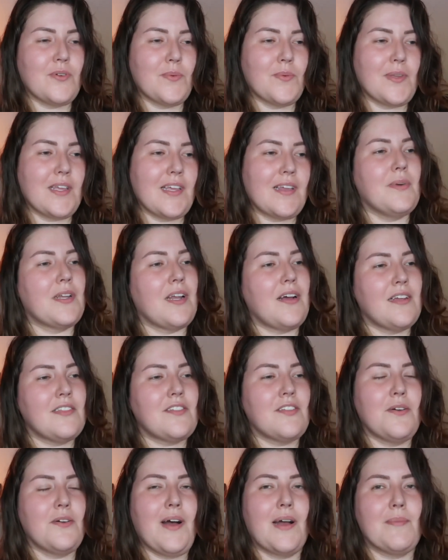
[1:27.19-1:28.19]
a week. But
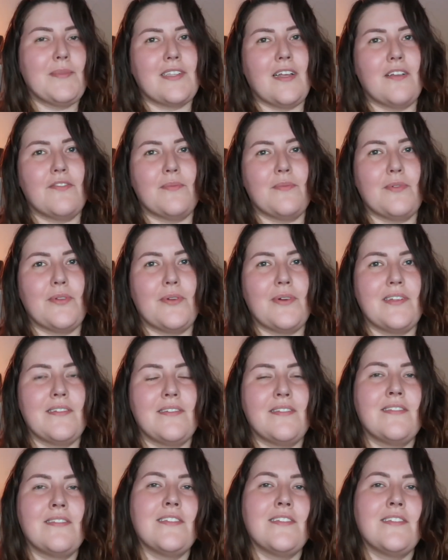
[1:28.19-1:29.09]
also, I'm self-employed.